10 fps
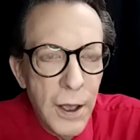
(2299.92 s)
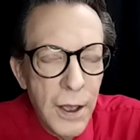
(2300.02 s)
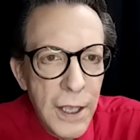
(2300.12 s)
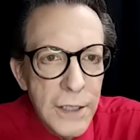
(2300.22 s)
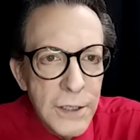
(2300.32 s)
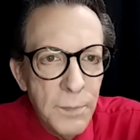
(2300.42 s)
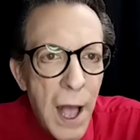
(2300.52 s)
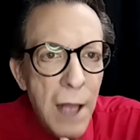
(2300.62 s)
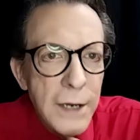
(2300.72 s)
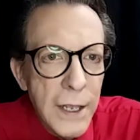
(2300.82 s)
it's a
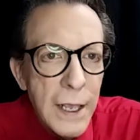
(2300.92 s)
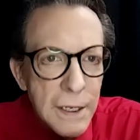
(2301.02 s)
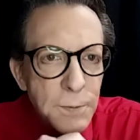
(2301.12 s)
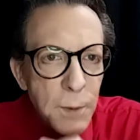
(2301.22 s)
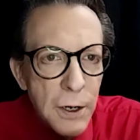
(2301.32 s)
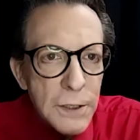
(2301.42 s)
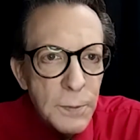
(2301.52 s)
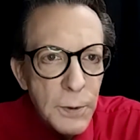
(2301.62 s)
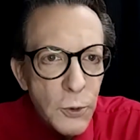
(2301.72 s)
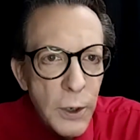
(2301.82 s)
bonding experience
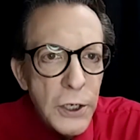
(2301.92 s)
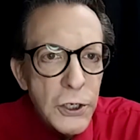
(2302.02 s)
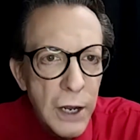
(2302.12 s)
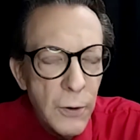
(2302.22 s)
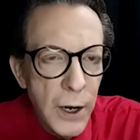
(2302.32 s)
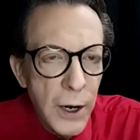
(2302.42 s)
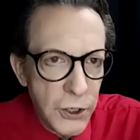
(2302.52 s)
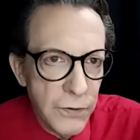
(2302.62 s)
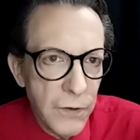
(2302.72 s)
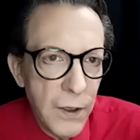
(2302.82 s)
between
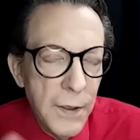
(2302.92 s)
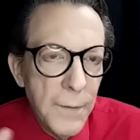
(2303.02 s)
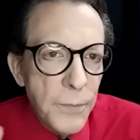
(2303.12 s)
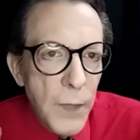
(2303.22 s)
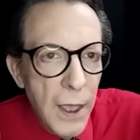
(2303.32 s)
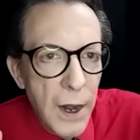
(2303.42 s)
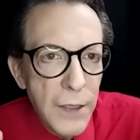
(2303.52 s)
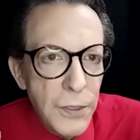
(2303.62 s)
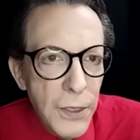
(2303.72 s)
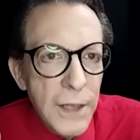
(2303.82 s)
generations. And I
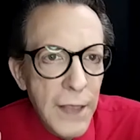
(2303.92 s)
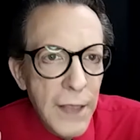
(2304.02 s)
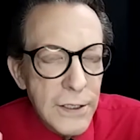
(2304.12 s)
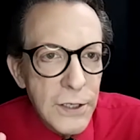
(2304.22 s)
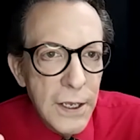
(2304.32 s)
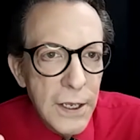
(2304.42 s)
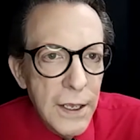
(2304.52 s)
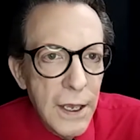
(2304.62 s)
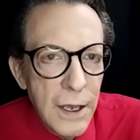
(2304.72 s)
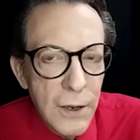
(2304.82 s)
think that's
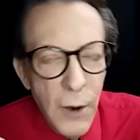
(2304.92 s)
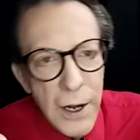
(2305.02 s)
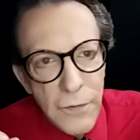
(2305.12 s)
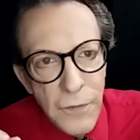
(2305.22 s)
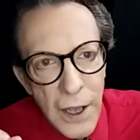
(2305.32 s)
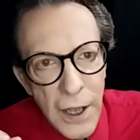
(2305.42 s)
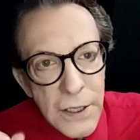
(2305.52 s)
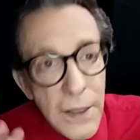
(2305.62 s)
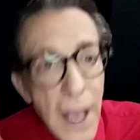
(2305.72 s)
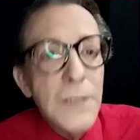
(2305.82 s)
great advice,
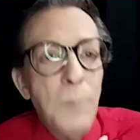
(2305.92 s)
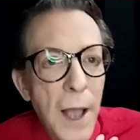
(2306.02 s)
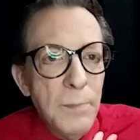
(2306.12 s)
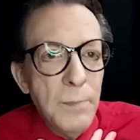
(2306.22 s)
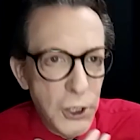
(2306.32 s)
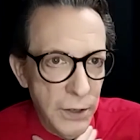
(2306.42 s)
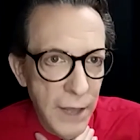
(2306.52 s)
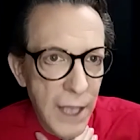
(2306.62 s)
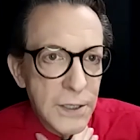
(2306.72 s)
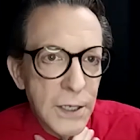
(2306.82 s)
and that's my mission.
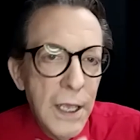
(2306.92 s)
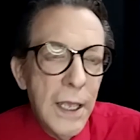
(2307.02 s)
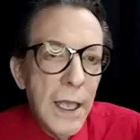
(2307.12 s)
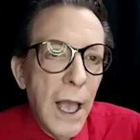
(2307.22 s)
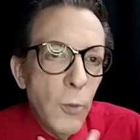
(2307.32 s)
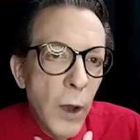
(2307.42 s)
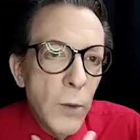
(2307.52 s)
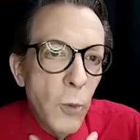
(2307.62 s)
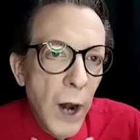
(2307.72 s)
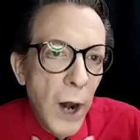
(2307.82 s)
That's
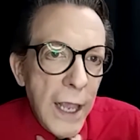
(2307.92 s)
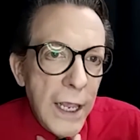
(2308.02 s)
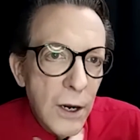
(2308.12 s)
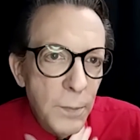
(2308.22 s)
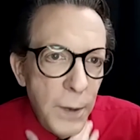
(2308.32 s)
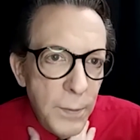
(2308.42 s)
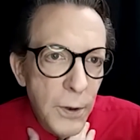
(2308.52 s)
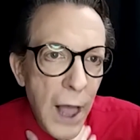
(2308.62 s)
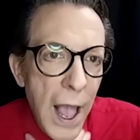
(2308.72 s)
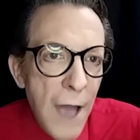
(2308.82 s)
when I hear
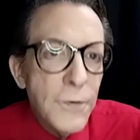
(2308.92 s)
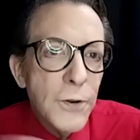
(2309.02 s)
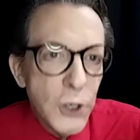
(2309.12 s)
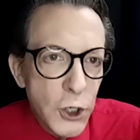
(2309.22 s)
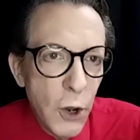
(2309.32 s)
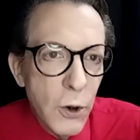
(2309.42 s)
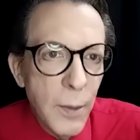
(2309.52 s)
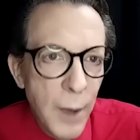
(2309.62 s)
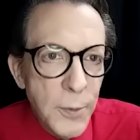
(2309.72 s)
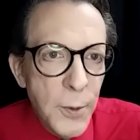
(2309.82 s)
people after the show come
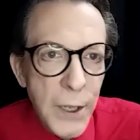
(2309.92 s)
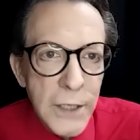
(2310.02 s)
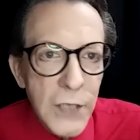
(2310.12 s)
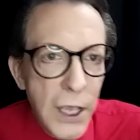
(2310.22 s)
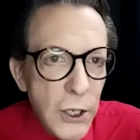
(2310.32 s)
up to me and say,